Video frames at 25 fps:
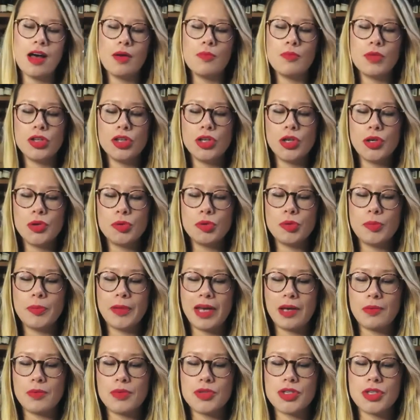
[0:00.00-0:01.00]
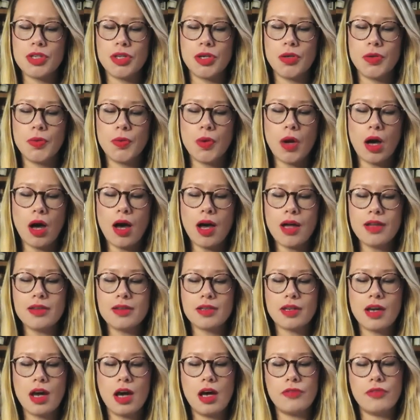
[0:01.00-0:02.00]
You will be able to
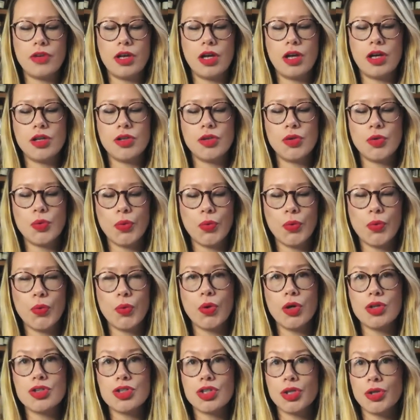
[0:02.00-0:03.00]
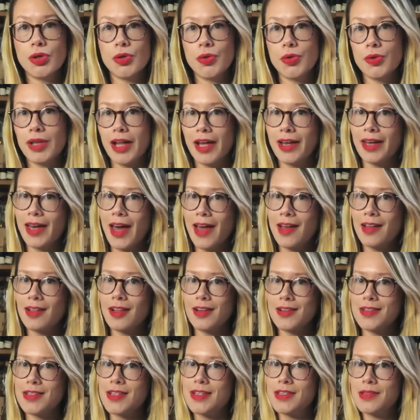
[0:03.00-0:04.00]
uncover your two Glencairn
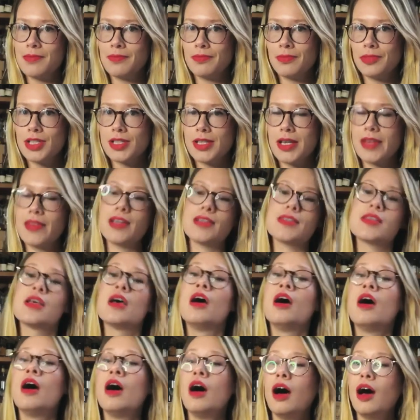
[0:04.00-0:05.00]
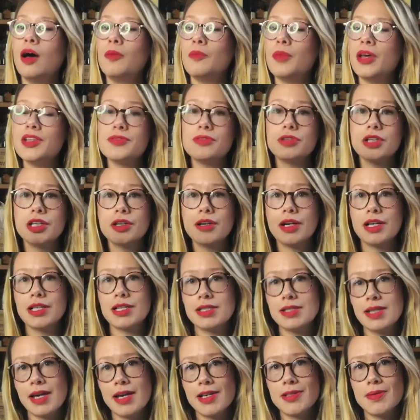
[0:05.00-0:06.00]
glasses, just like this. It's really great to
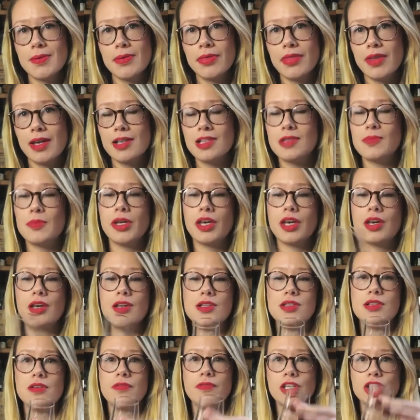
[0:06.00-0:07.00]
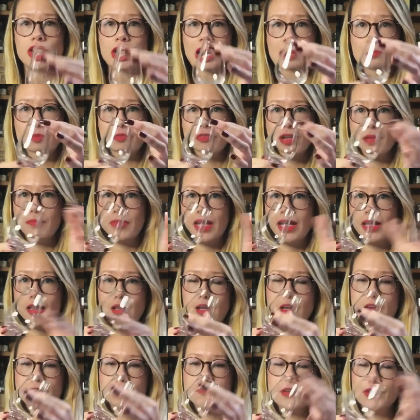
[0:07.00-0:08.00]
taste with these because of the shape of them. They
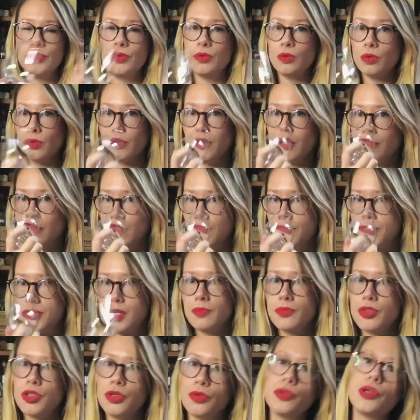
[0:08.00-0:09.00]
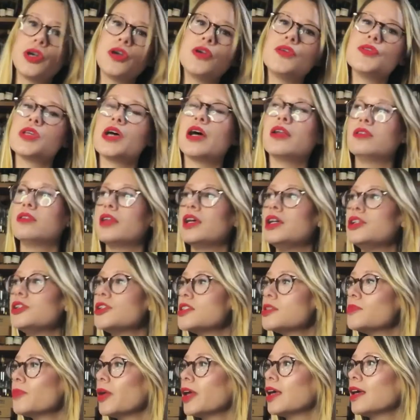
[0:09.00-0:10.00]
like funnel all the aromas up to your nose and they
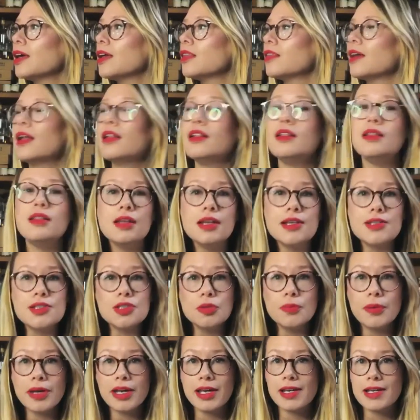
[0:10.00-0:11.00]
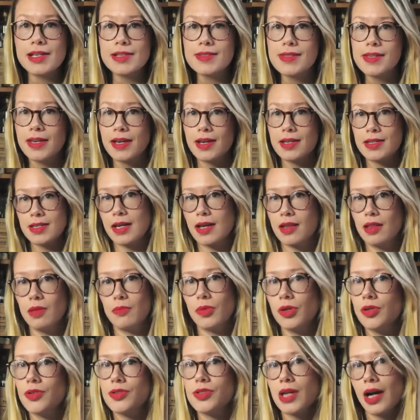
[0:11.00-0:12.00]
just make it that little bit easier to get the
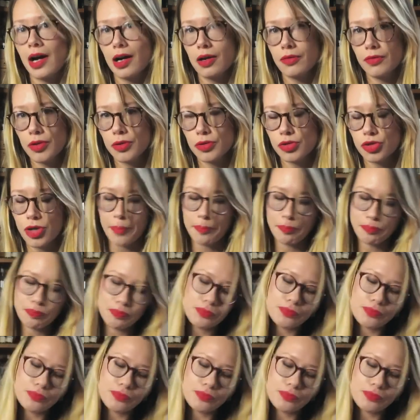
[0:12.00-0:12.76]
most out of your dram.